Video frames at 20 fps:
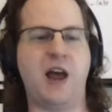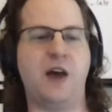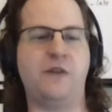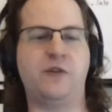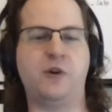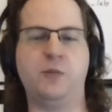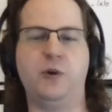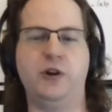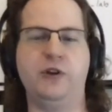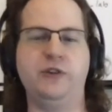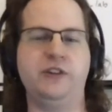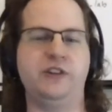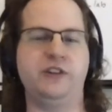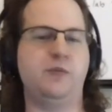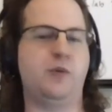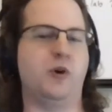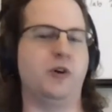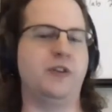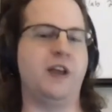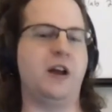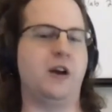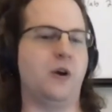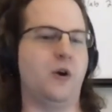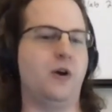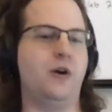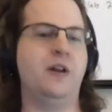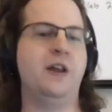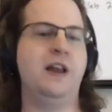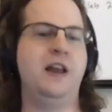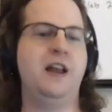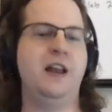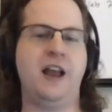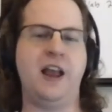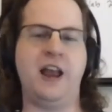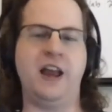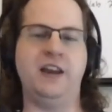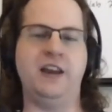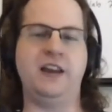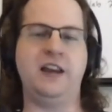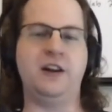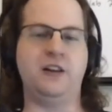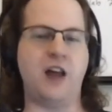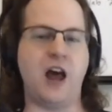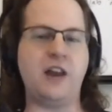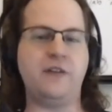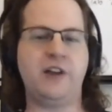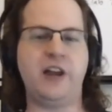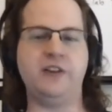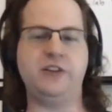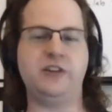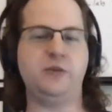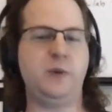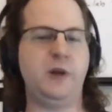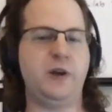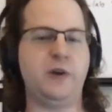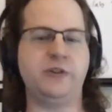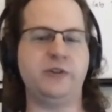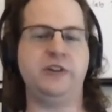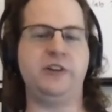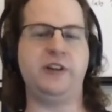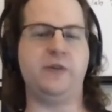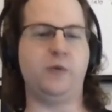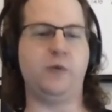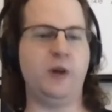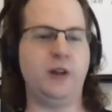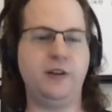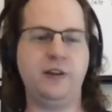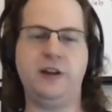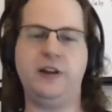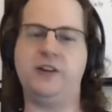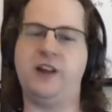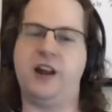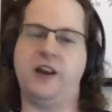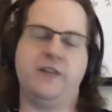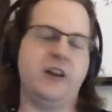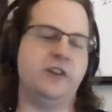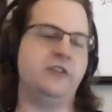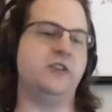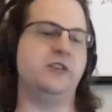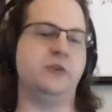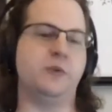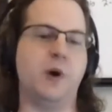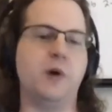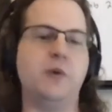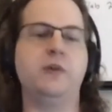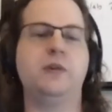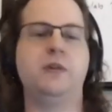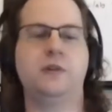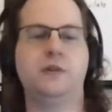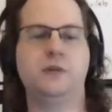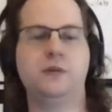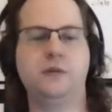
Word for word: platform we're using support that goal? And in a lot of cases, Pico CTF will, and in a lot of cases, it won't.